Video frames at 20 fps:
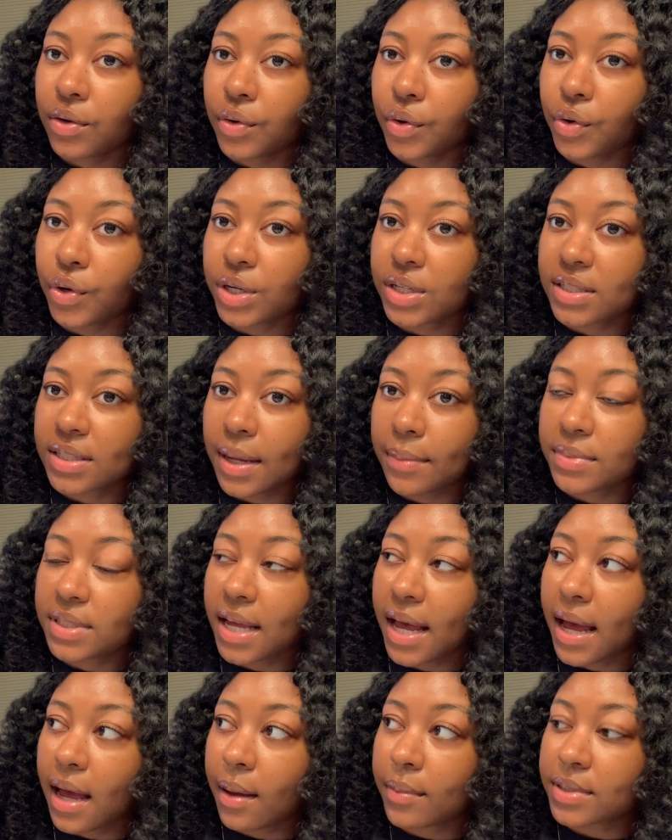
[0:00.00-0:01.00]
or
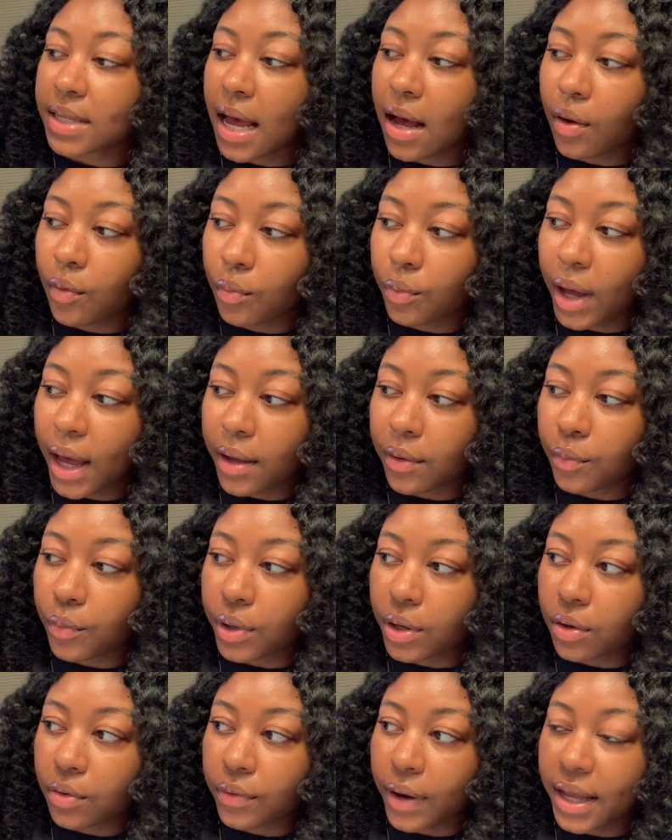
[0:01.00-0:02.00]
sometimes I
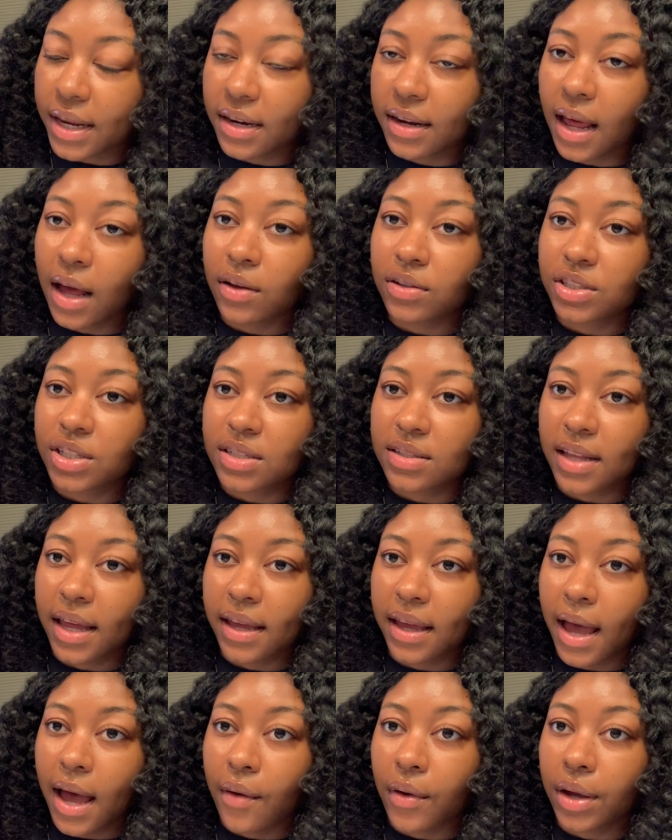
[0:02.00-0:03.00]
will write it out just
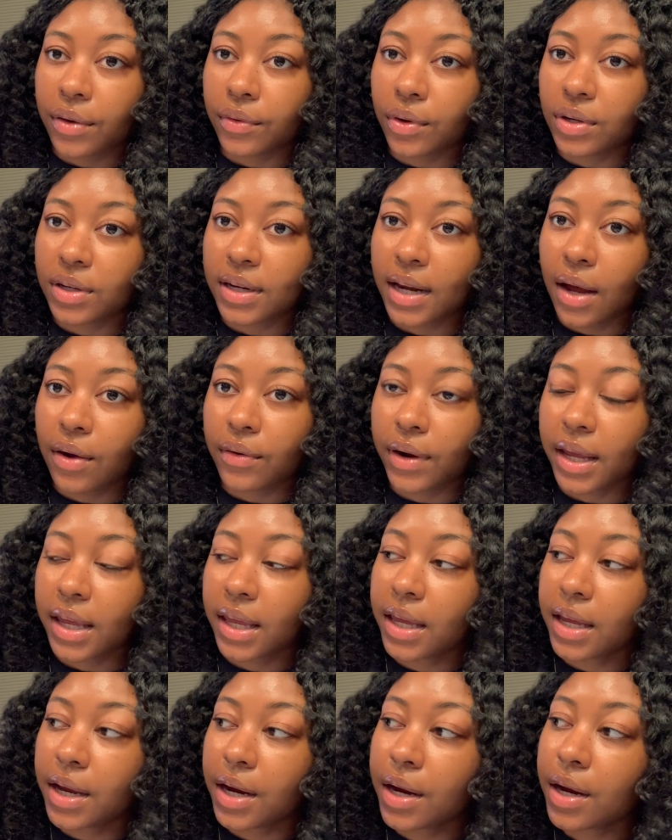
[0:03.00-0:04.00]
like how I wrote it out right
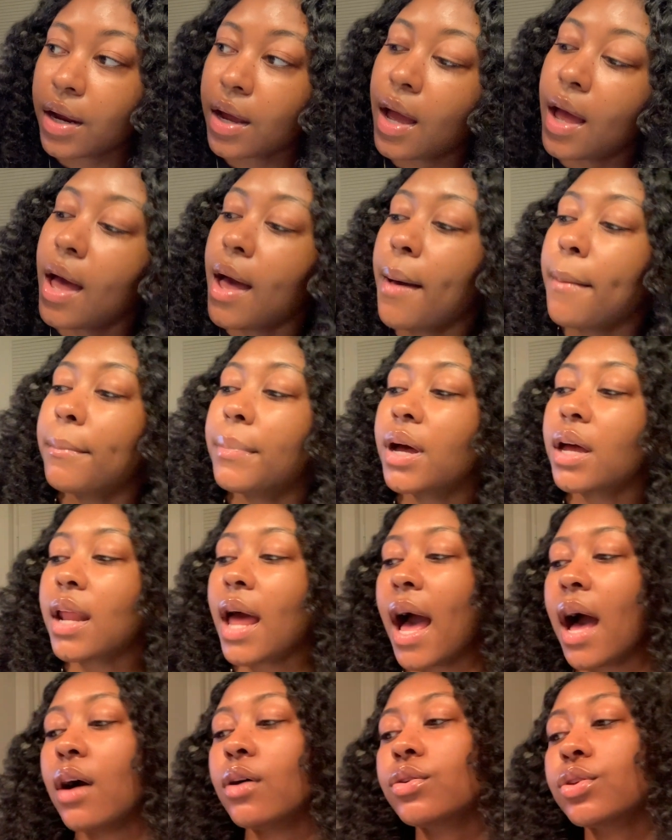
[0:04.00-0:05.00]
here. But
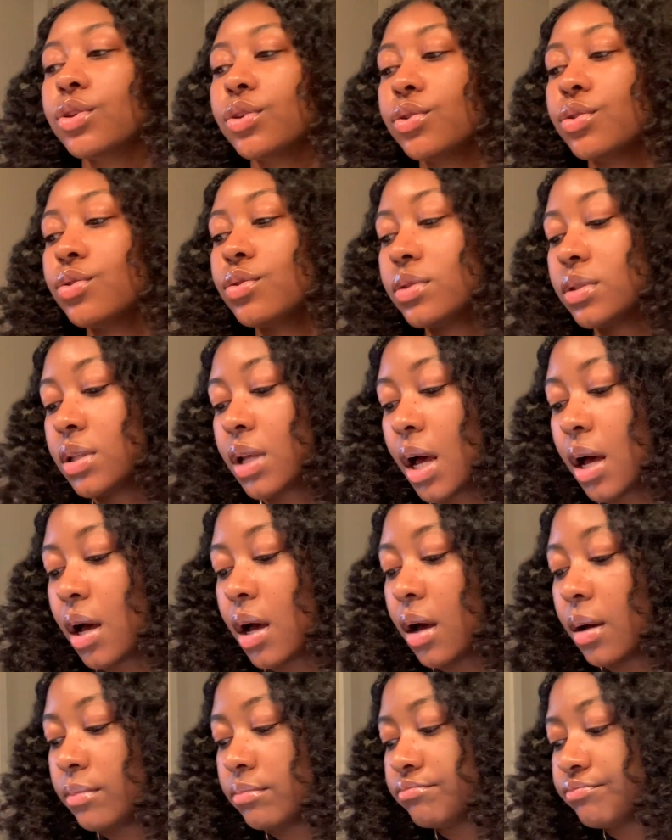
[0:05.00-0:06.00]
I'll use
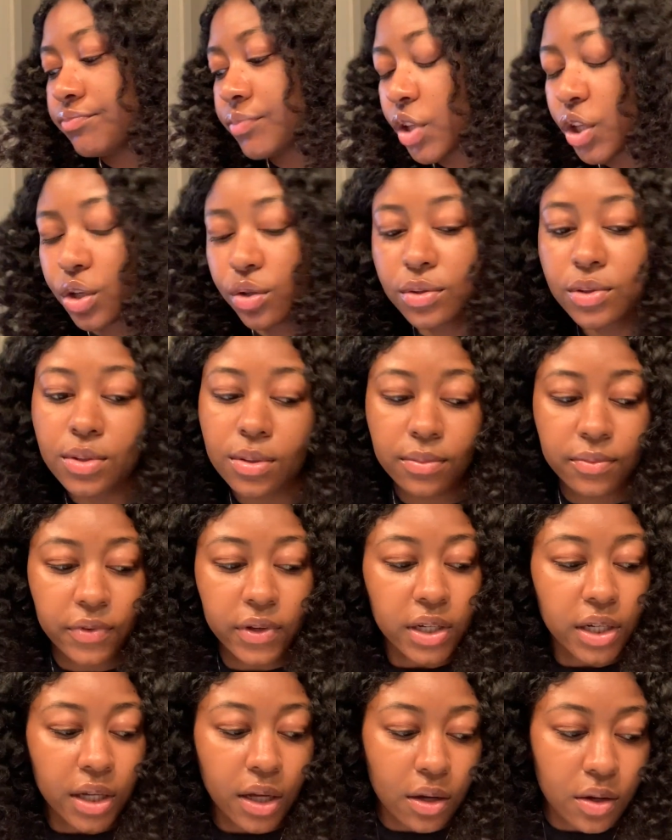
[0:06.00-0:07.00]
YouTube
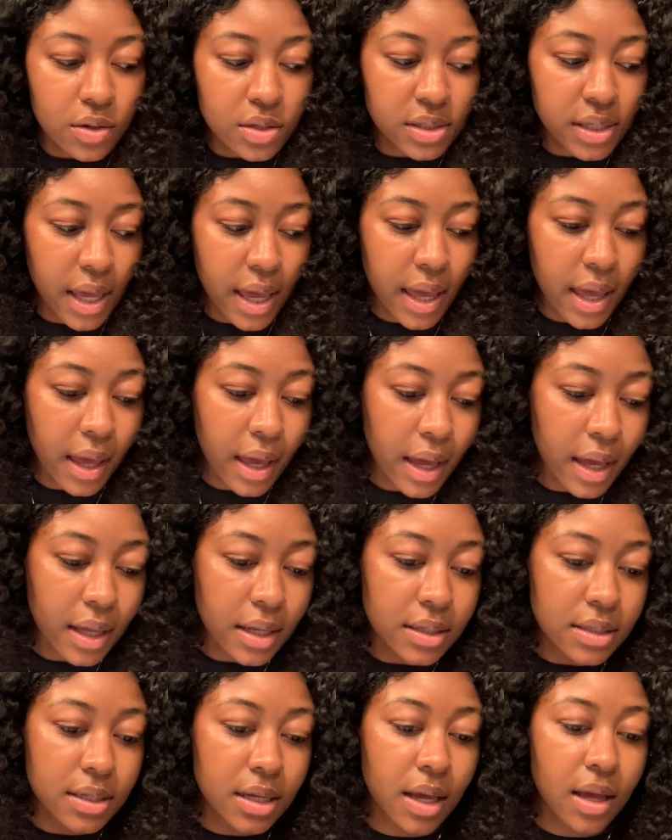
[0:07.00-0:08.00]
videos,
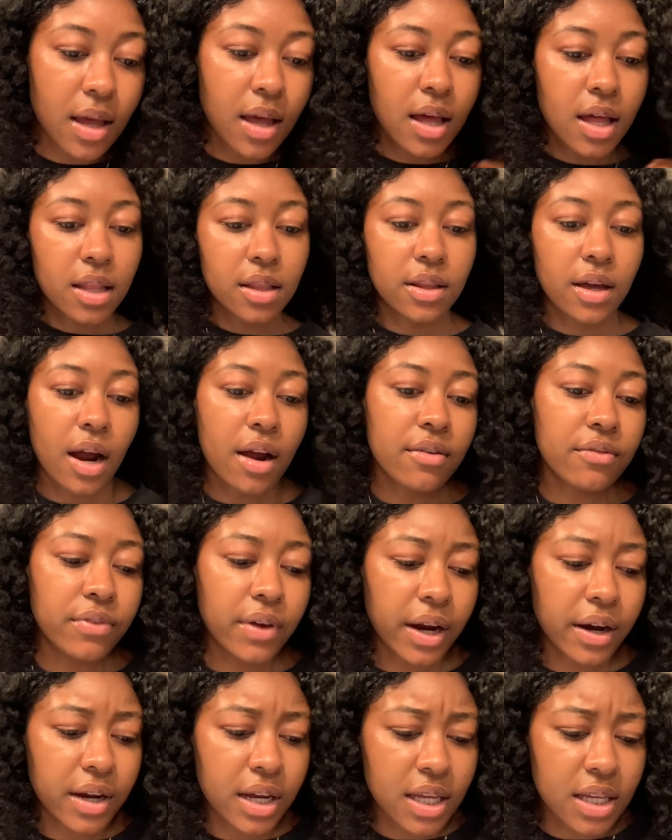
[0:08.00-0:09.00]
and there are
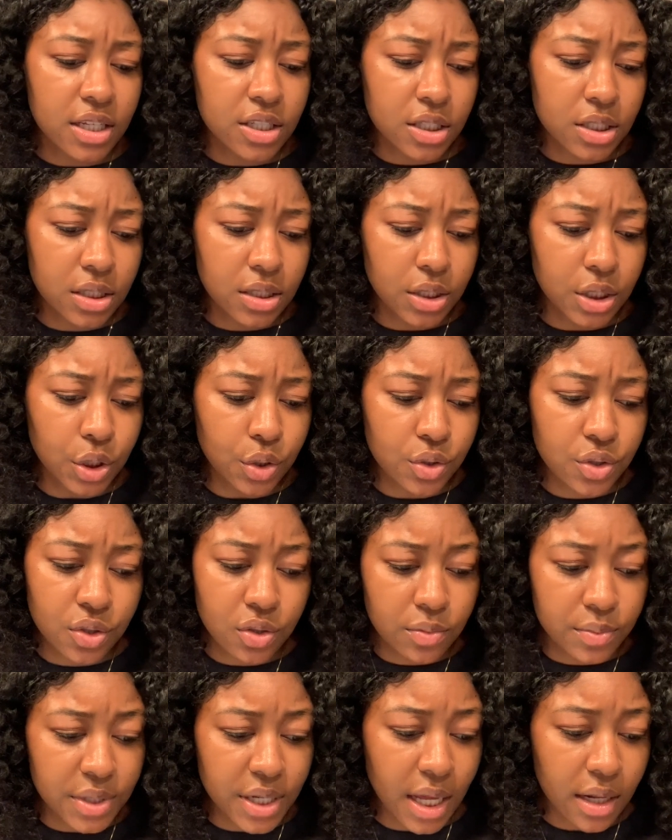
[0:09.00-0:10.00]
various
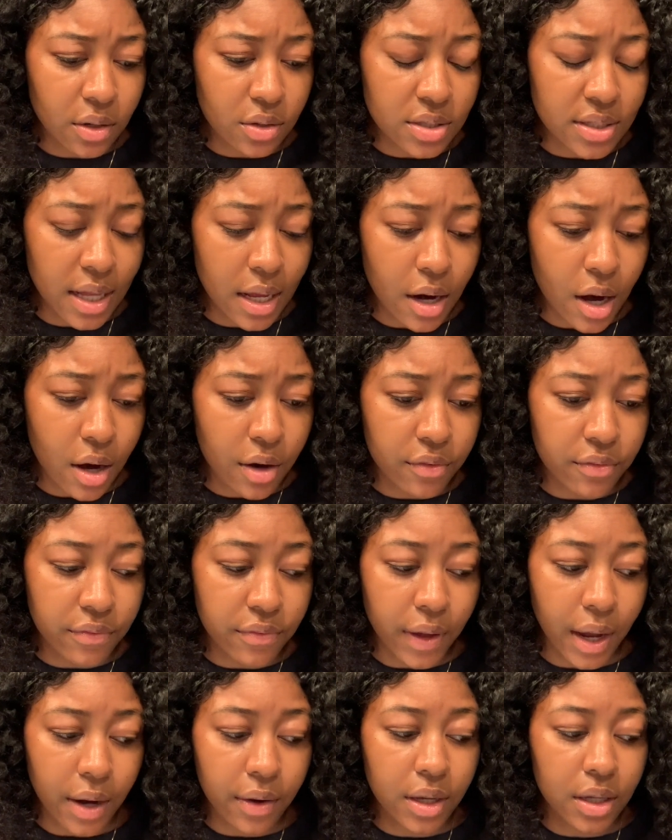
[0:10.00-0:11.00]
YouTube channels that are
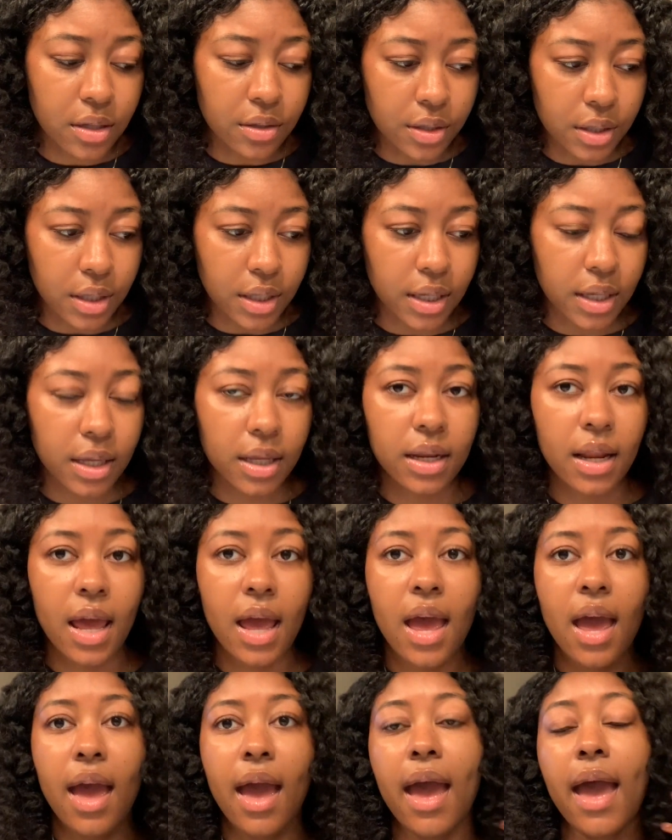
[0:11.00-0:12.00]
very good
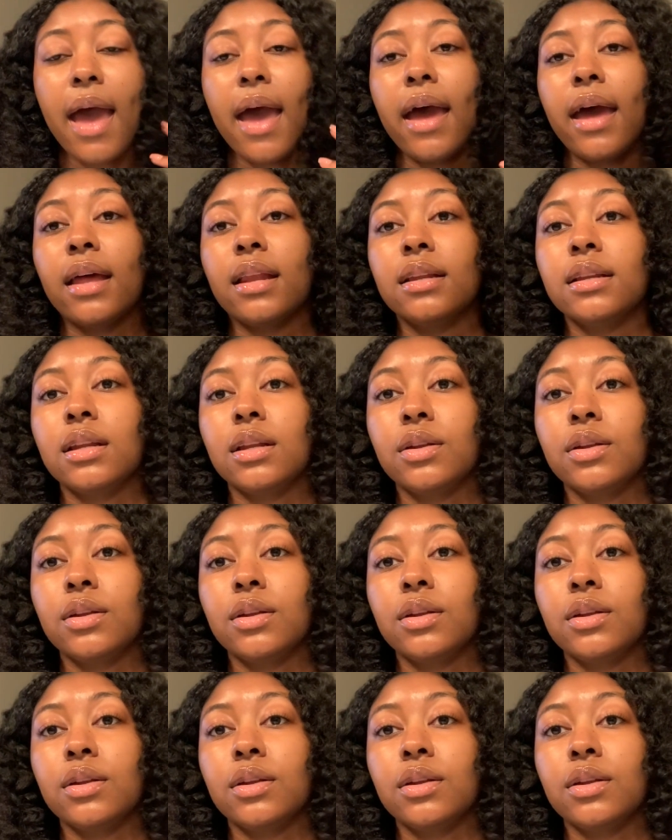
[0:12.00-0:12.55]
at